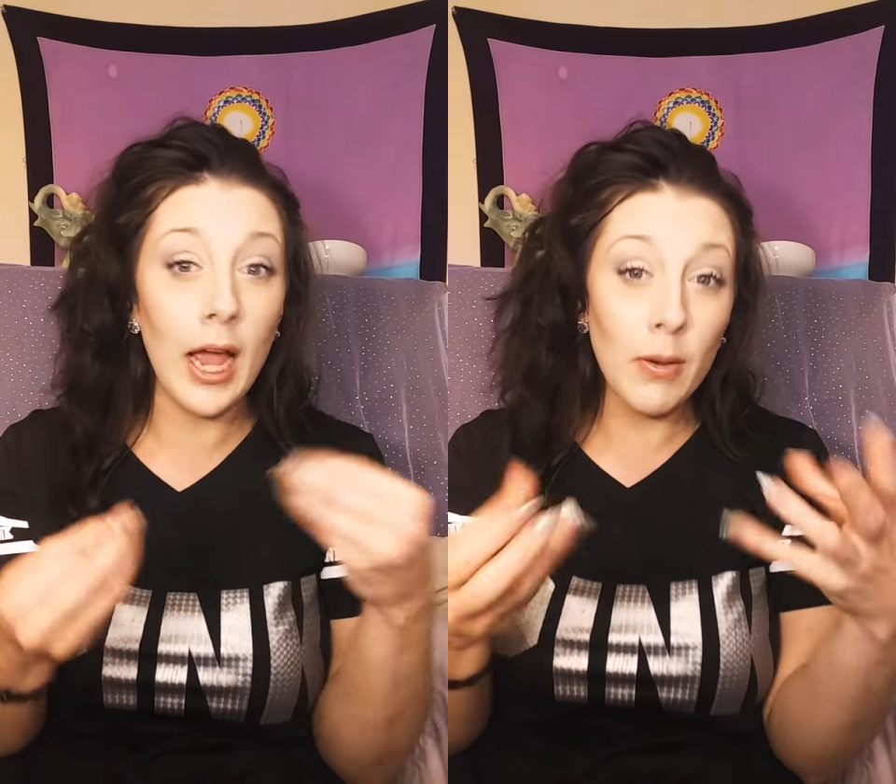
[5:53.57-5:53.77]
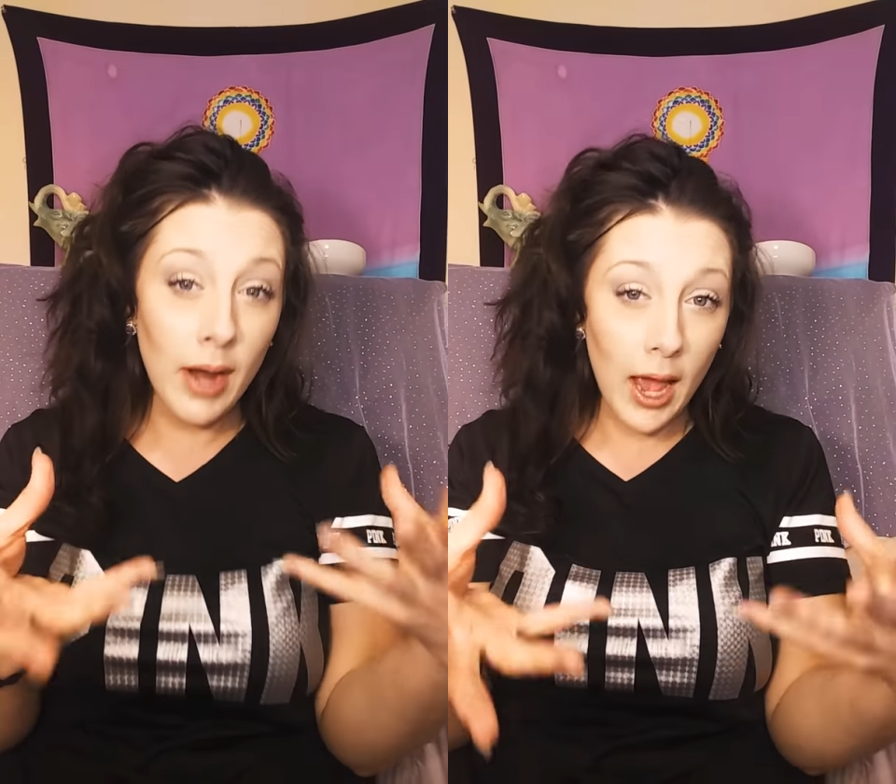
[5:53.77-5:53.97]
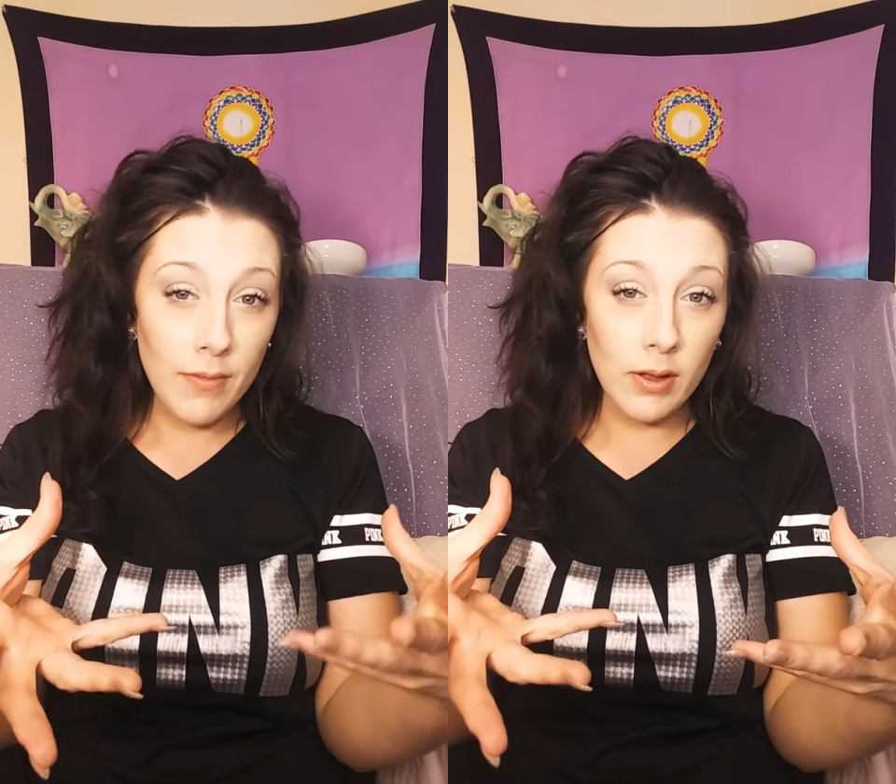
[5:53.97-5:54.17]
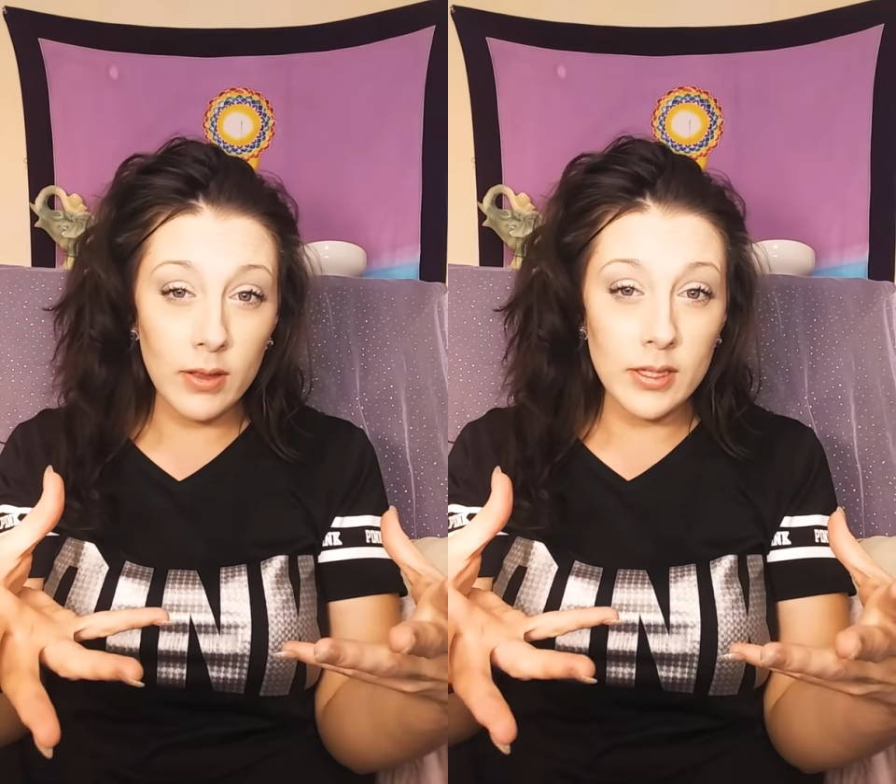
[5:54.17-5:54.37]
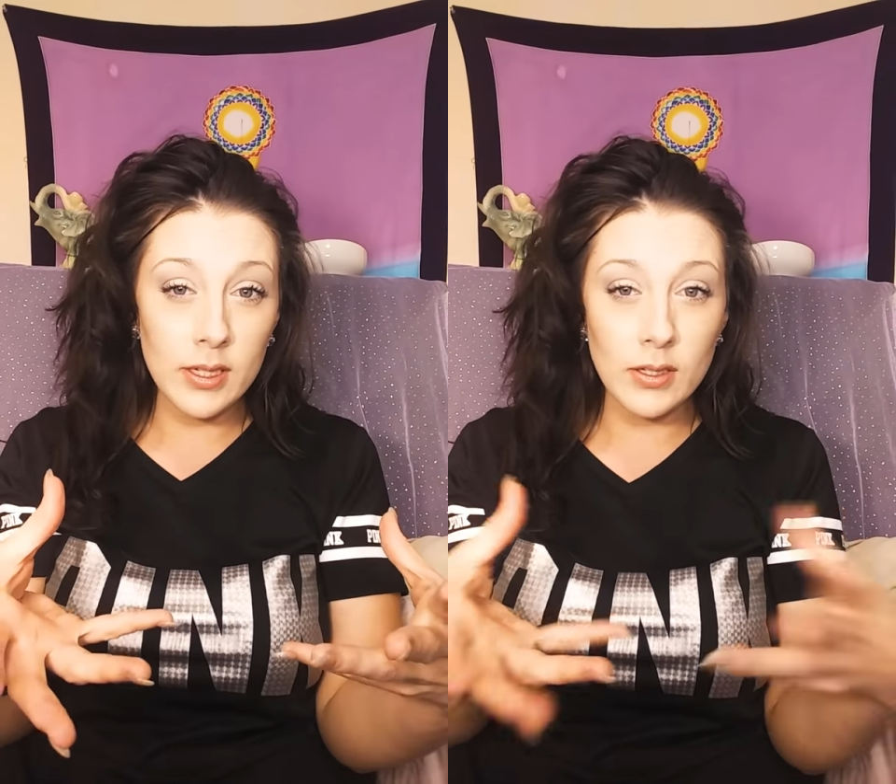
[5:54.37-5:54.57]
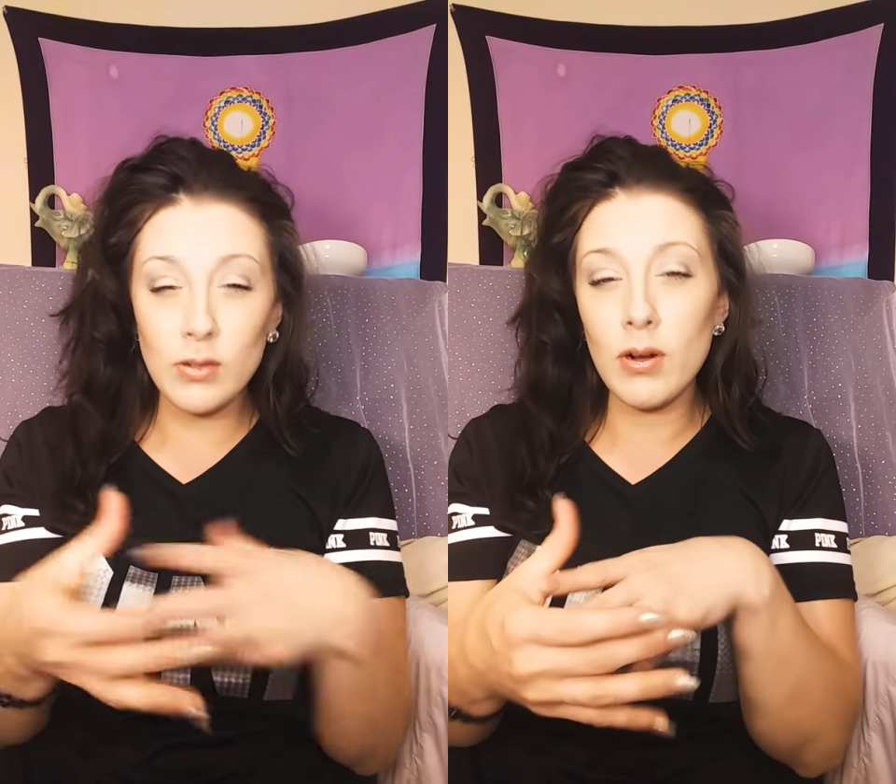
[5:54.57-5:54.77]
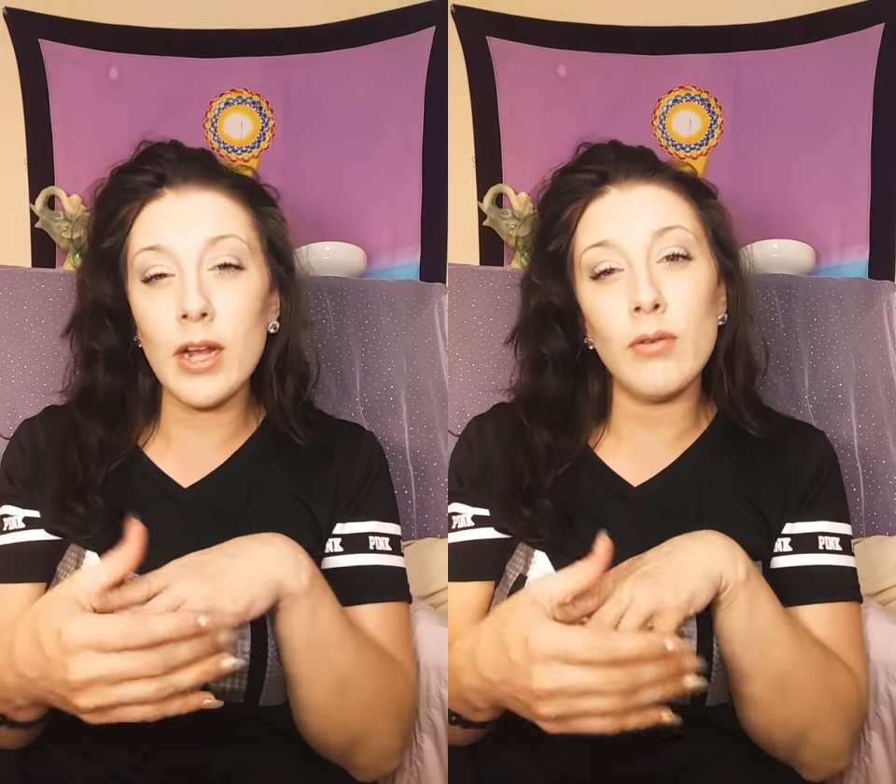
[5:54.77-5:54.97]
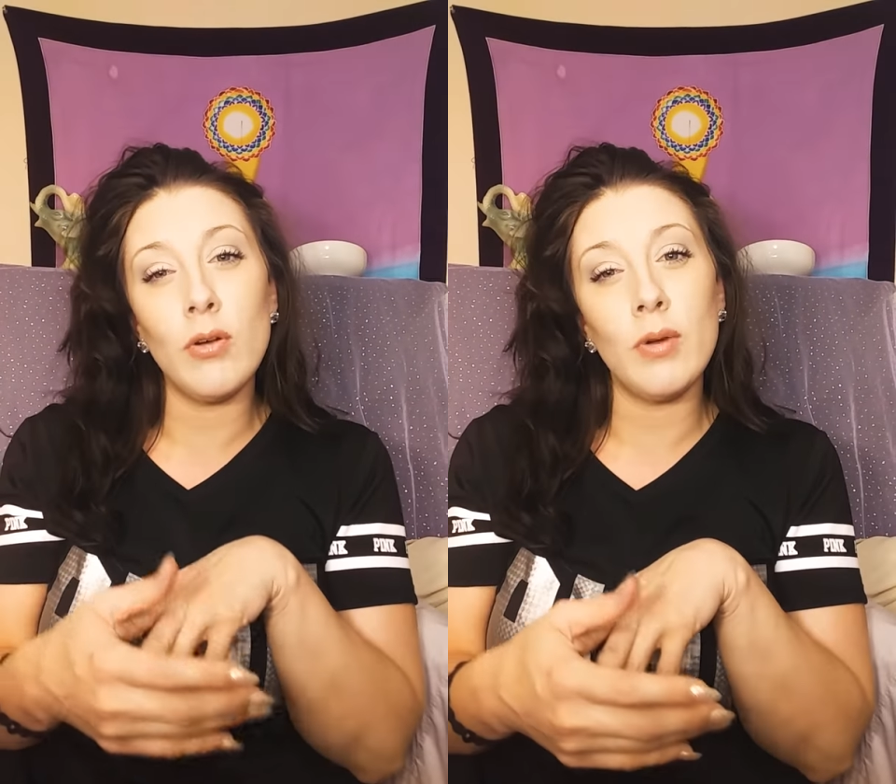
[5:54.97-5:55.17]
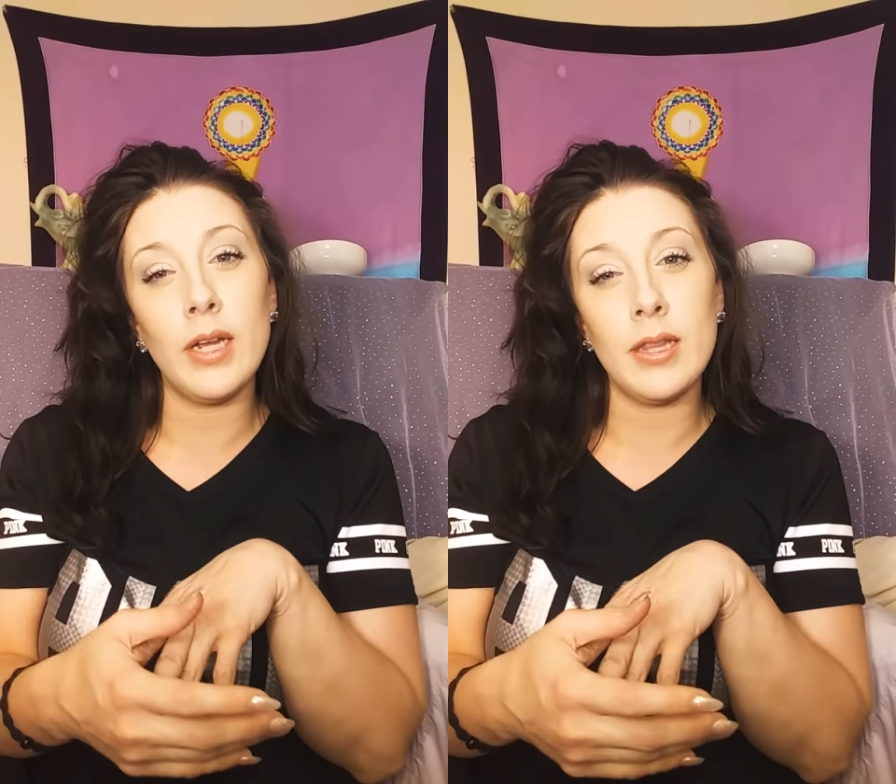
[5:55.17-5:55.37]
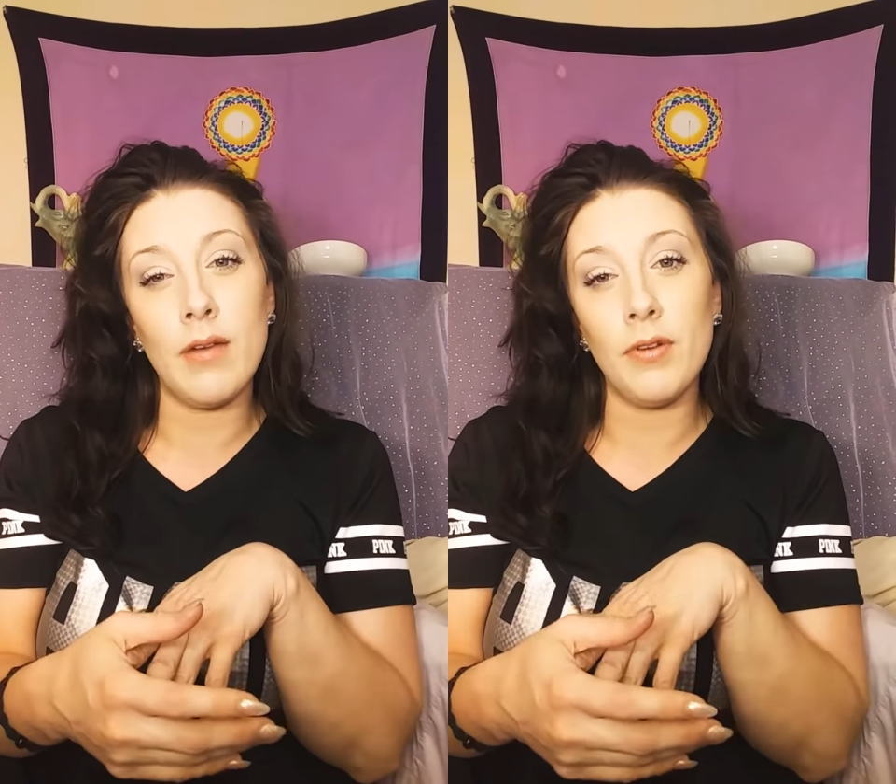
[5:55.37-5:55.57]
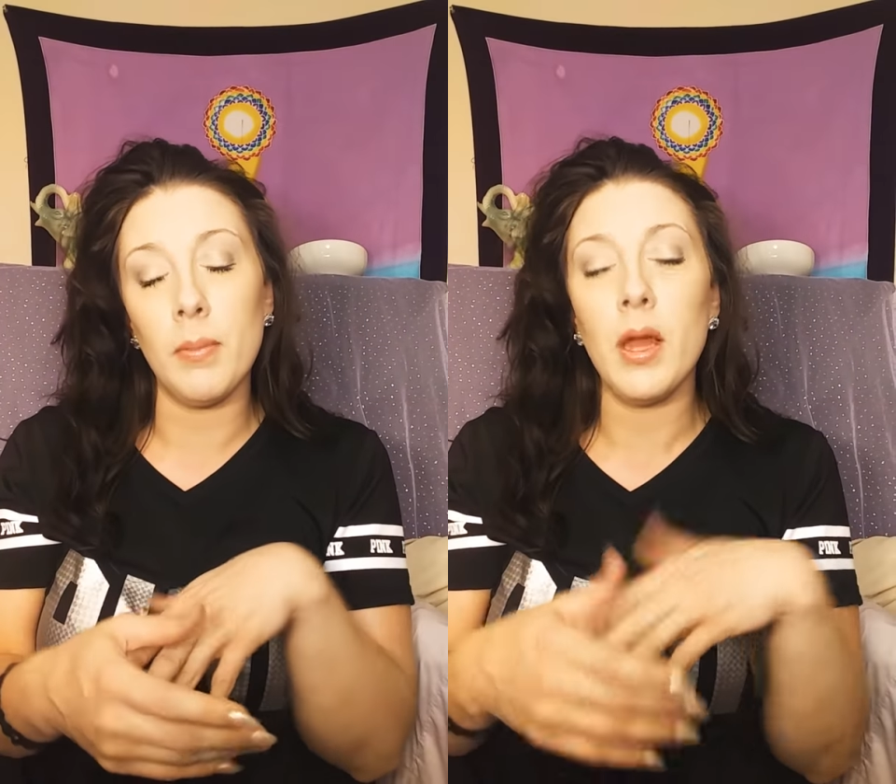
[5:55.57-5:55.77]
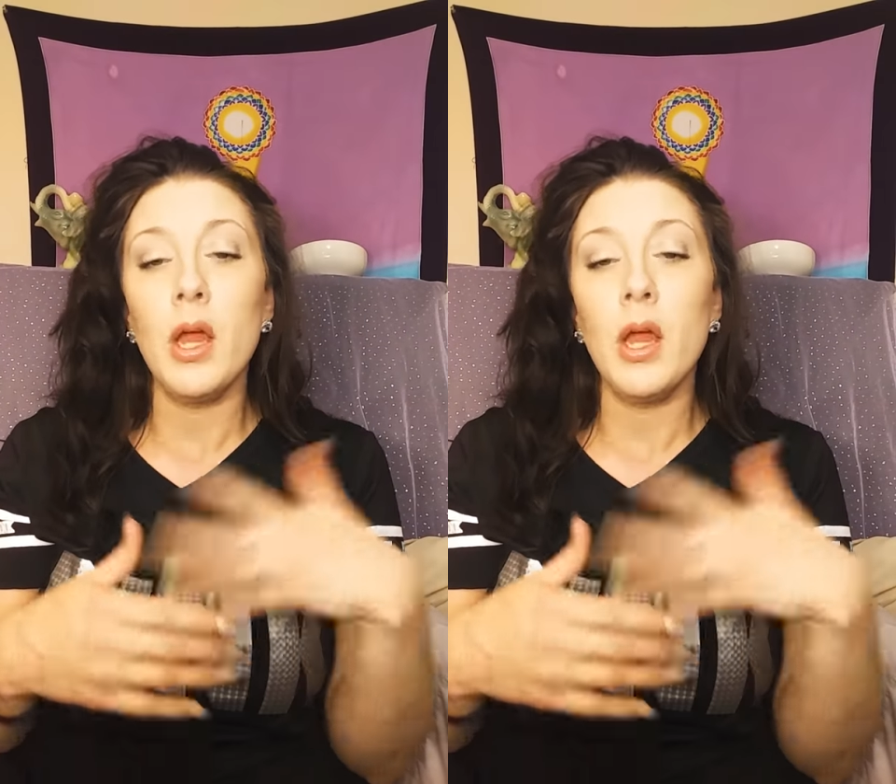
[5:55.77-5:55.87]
I don't have a holistic store, I don't know where to get that from.